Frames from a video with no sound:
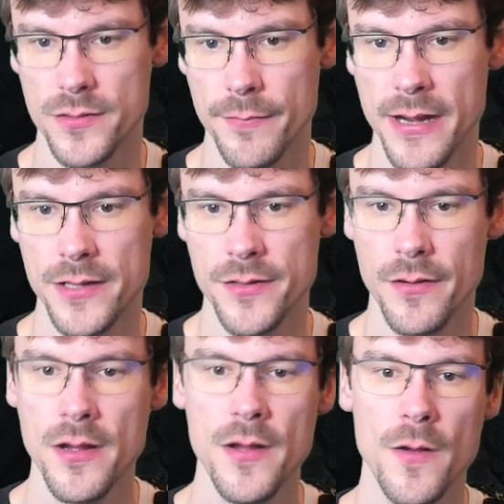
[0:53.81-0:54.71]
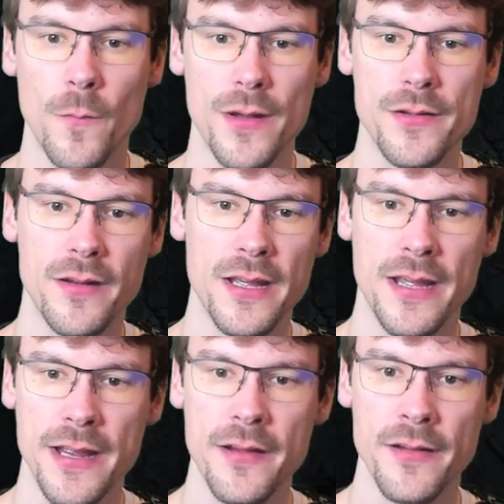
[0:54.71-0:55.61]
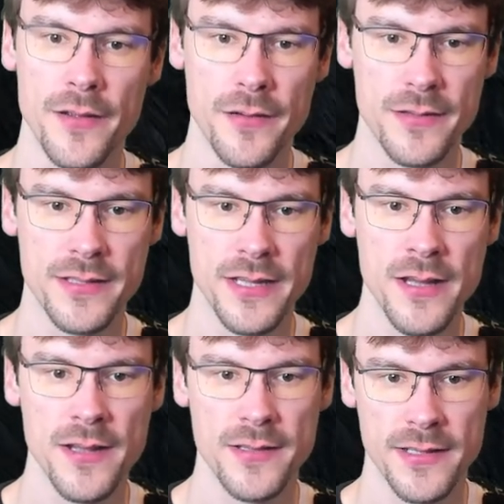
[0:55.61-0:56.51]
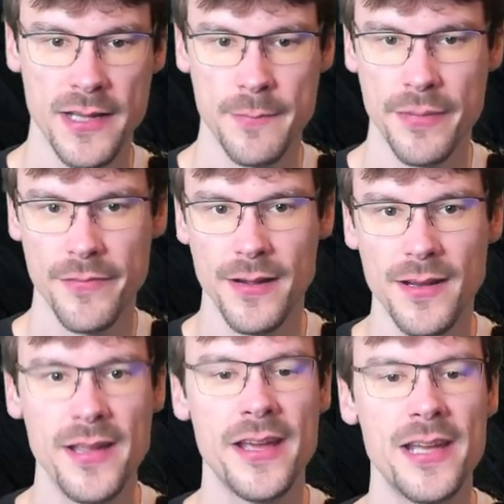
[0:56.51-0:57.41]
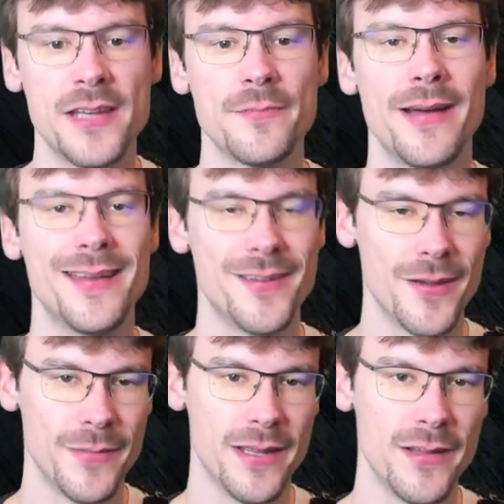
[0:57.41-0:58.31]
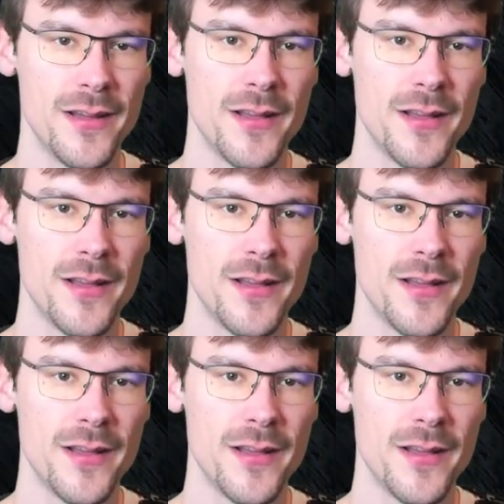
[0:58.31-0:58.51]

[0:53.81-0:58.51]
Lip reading: So make sure when you click here, you'll see that I perfectly hit my dummy.